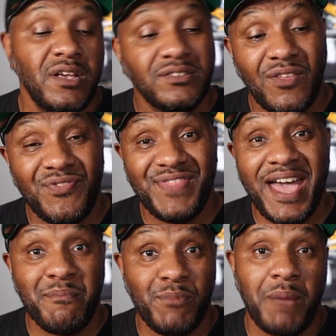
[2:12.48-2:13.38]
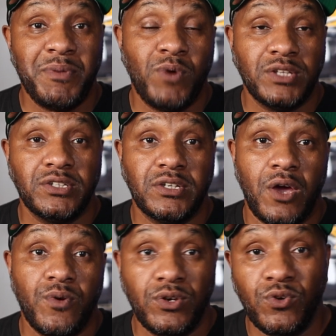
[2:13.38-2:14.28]
So that might be one to
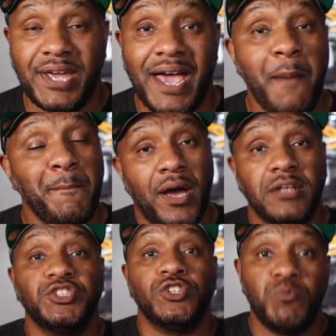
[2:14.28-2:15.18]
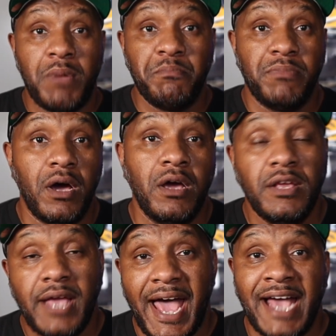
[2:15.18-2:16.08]
go and look at. But just remember,
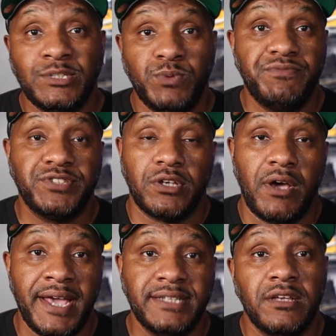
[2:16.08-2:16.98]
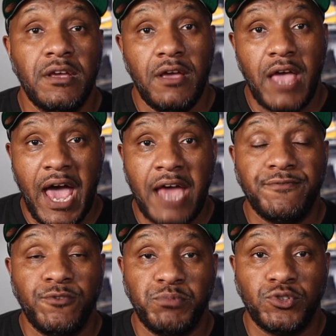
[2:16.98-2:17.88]
as with size and
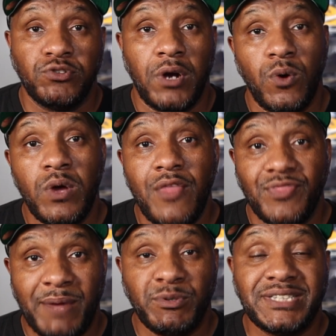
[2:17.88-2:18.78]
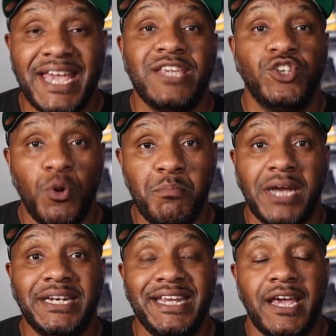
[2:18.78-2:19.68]
FootPatrol, they will take your
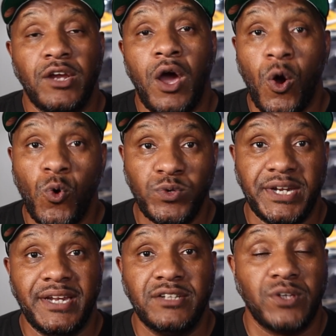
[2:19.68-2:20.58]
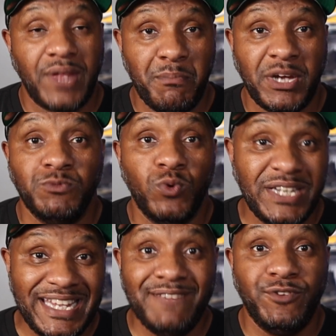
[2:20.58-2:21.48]
money and hold it. So that money will
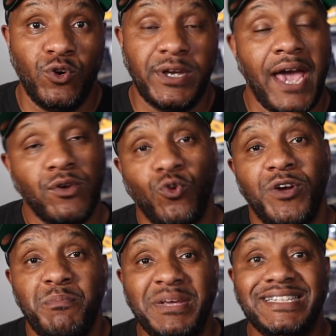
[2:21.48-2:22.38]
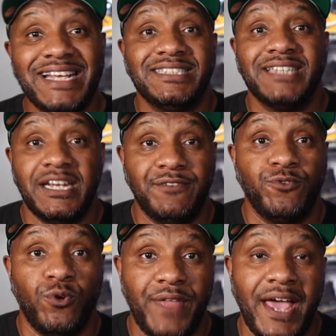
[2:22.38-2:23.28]
leave your account, or it be designated
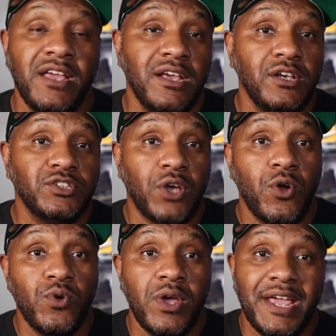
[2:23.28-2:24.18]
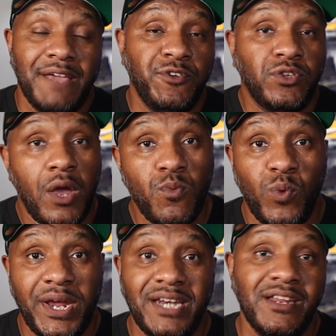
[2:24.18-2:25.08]
for that. So if you don't
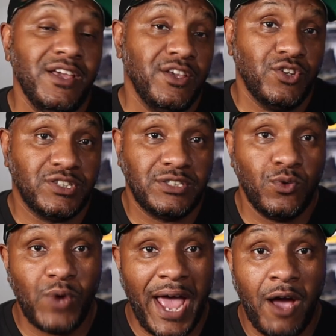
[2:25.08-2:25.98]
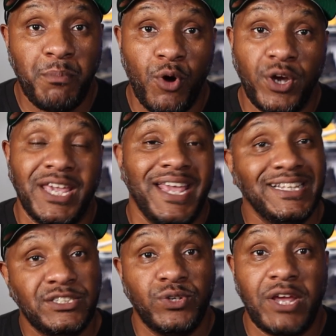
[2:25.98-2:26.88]
win, you're still out of pocket
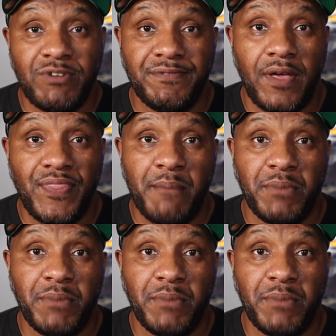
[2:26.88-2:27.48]
until they refund that